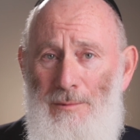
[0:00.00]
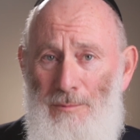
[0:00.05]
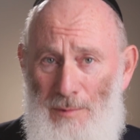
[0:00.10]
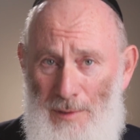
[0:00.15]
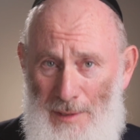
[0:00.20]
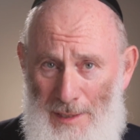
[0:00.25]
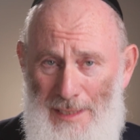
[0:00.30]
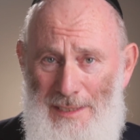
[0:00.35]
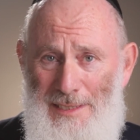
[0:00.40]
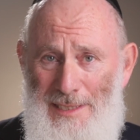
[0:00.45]

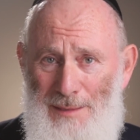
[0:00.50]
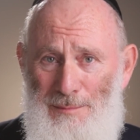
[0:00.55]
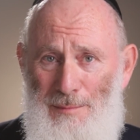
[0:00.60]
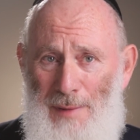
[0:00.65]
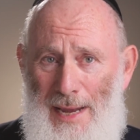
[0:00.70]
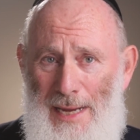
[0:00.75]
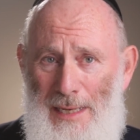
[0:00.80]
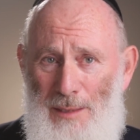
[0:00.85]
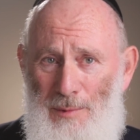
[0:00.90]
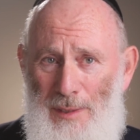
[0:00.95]
With this in
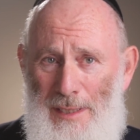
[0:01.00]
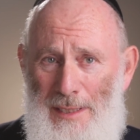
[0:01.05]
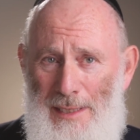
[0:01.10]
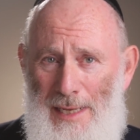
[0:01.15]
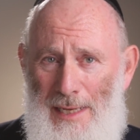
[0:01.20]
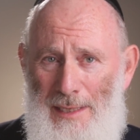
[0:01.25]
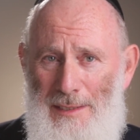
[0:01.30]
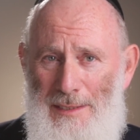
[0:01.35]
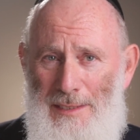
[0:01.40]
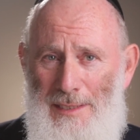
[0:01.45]
mind, we can
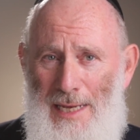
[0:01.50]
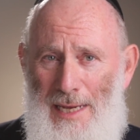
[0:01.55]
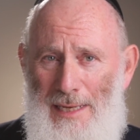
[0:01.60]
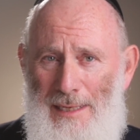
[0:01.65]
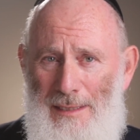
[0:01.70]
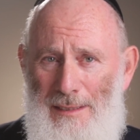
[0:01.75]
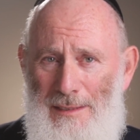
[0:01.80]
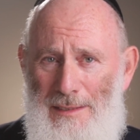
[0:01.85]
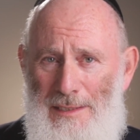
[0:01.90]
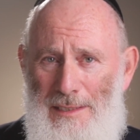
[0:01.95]

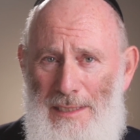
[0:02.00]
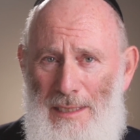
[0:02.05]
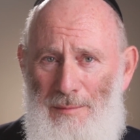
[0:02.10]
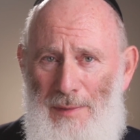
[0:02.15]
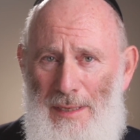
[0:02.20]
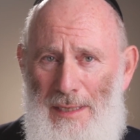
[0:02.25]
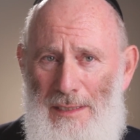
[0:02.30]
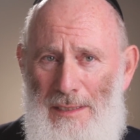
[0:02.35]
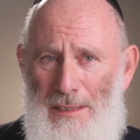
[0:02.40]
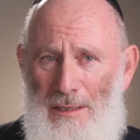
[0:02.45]
understand a
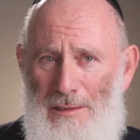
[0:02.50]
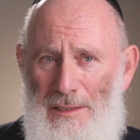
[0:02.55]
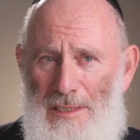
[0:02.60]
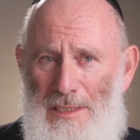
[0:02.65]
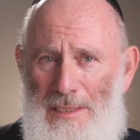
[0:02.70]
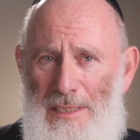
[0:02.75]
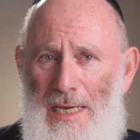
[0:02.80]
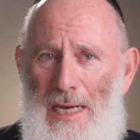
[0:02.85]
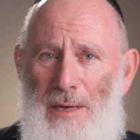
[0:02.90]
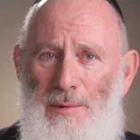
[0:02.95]
seeming non
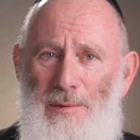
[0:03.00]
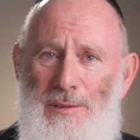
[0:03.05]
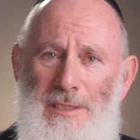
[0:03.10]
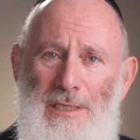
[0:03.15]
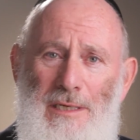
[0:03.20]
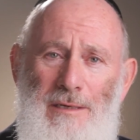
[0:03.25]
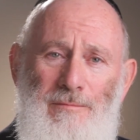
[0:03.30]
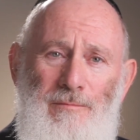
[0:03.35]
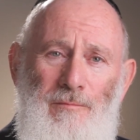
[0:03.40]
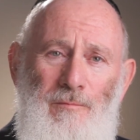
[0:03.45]

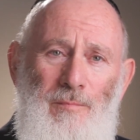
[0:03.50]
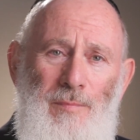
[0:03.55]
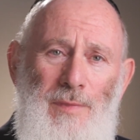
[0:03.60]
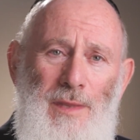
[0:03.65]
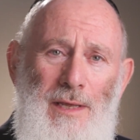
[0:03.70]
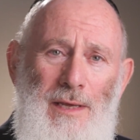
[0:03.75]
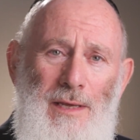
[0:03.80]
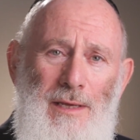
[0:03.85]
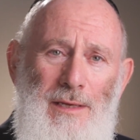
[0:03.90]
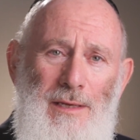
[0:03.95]
sequitur.
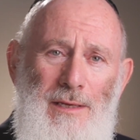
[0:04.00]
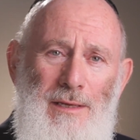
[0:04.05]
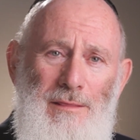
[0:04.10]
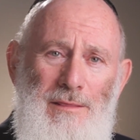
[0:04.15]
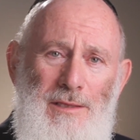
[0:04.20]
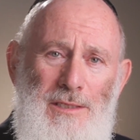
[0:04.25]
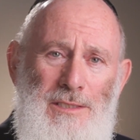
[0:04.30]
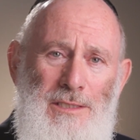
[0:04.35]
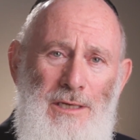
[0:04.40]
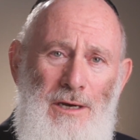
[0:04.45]

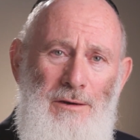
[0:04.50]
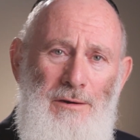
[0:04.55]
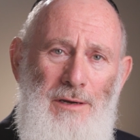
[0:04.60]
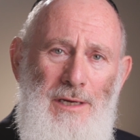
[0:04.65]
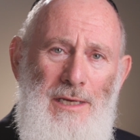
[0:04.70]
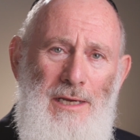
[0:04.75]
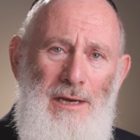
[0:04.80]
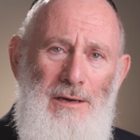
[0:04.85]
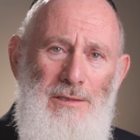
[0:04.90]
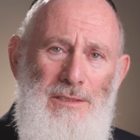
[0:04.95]
The
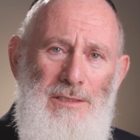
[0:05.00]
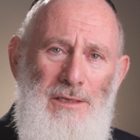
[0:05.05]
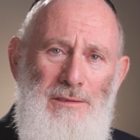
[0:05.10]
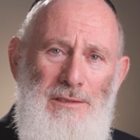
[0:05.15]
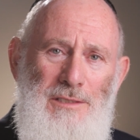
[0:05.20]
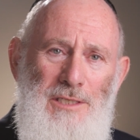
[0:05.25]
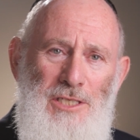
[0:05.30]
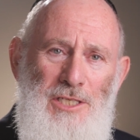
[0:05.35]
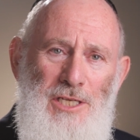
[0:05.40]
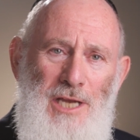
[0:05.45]
Torah goes
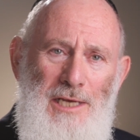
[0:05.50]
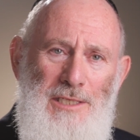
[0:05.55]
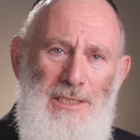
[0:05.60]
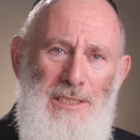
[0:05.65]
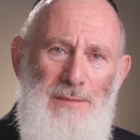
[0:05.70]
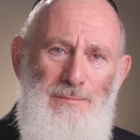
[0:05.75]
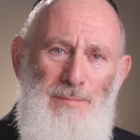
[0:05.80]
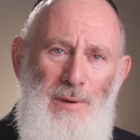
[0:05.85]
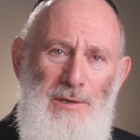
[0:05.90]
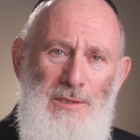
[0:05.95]
on to
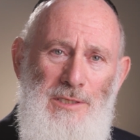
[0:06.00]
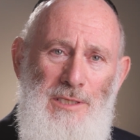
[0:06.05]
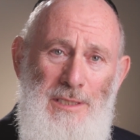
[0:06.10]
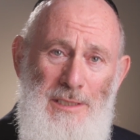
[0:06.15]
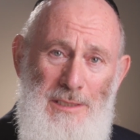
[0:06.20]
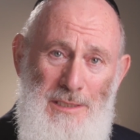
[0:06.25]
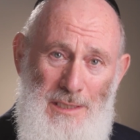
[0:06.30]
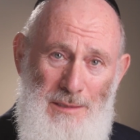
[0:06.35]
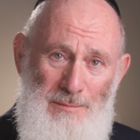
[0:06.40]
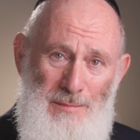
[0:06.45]
juxtapose
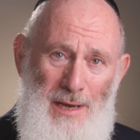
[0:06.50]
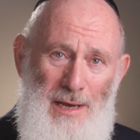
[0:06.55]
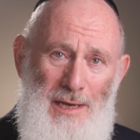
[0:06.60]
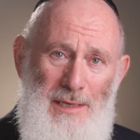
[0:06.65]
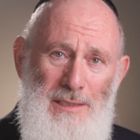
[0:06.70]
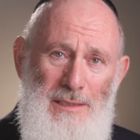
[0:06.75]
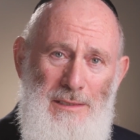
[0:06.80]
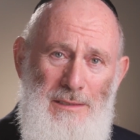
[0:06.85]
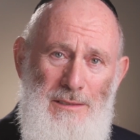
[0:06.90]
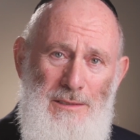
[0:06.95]
this
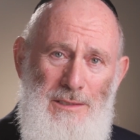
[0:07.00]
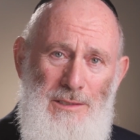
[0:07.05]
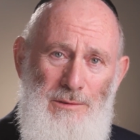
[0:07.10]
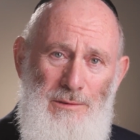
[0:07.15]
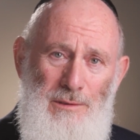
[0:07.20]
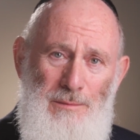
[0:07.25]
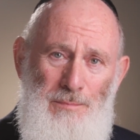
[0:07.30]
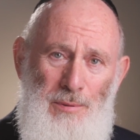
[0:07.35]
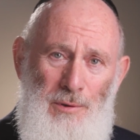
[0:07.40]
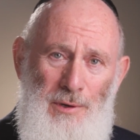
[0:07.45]
command
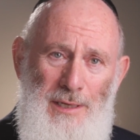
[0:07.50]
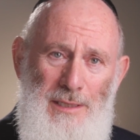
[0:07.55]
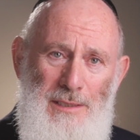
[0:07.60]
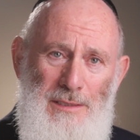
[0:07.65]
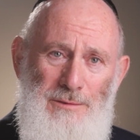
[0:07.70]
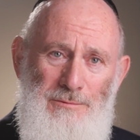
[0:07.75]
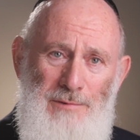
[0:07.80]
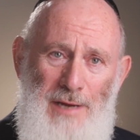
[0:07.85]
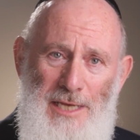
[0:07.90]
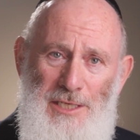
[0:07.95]
to
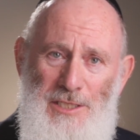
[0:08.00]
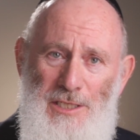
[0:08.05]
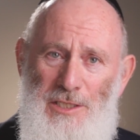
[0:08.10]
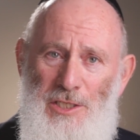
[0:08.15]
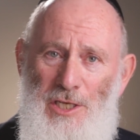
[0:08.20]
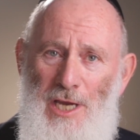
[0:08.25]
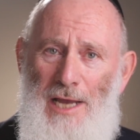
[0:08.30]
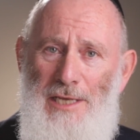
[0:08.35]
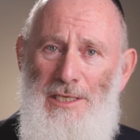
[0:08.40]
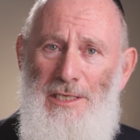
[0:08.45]
appoint righteous
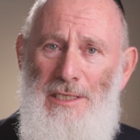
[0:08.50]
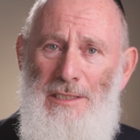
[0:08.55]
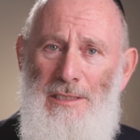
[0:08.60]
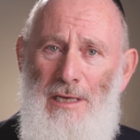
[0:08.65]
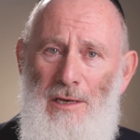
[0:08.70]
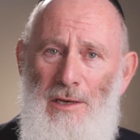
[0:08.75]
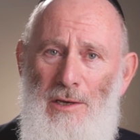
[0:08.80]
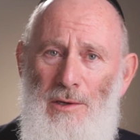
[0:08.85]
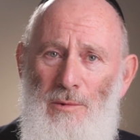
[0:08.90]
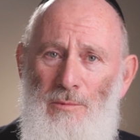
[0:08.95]
judges
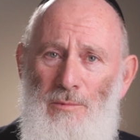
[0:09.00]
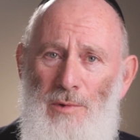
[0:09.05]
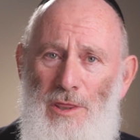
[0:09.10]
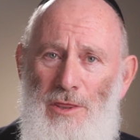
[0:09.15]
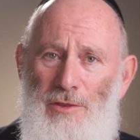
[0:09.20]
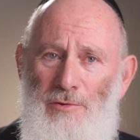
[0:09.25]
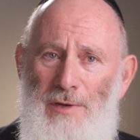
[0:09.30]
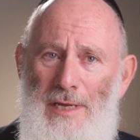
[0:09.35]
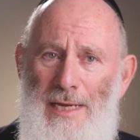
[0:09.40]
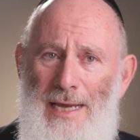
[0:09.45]
with
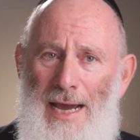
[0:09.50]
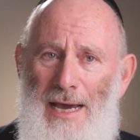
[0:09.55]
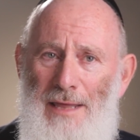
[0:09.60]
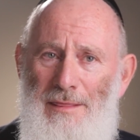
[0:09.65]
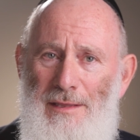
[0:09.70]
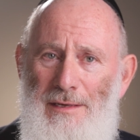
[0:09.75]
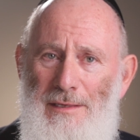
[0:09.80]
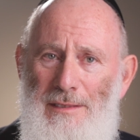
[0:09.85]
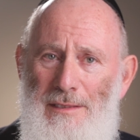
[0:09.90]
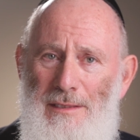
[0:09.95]
three
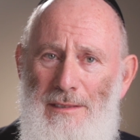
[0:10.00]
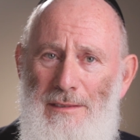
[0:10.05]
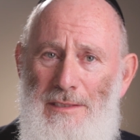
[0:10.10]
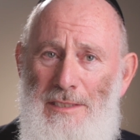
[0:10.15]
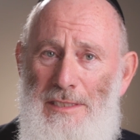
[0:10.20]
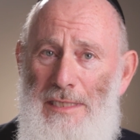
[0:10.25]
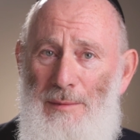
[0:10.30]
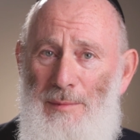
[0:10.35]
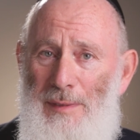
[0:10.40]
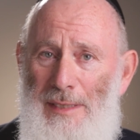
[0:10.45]
other
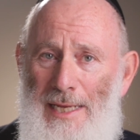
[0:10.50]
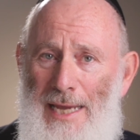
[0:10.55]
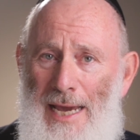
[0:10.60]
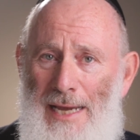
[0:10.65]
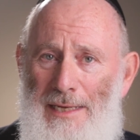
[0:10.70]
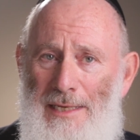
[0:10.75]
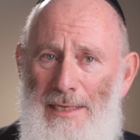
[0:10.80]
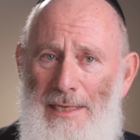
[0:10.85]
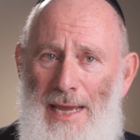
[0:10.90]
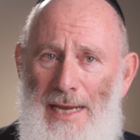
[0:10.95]
seemingly
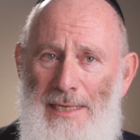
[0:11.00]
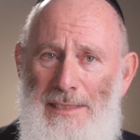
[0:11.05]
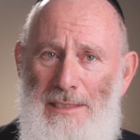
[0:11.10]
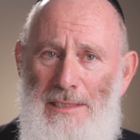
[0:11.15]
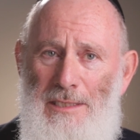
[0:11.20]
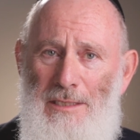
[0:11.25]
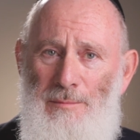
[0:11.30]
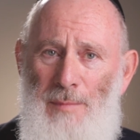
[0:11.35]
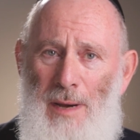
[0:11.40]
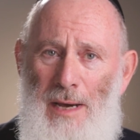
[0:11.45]

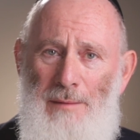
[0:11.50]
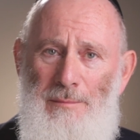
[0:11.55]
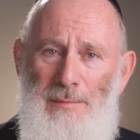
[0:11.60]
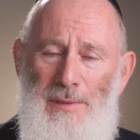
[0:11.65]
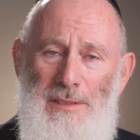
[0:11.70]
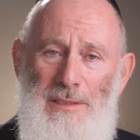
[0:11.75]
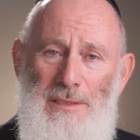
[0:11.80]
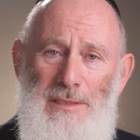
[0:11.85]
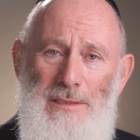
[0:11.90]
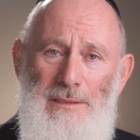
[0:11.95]
unconnected
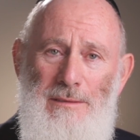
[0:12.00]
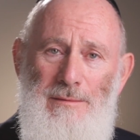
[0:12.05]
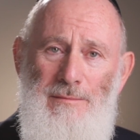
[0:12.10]
commandments.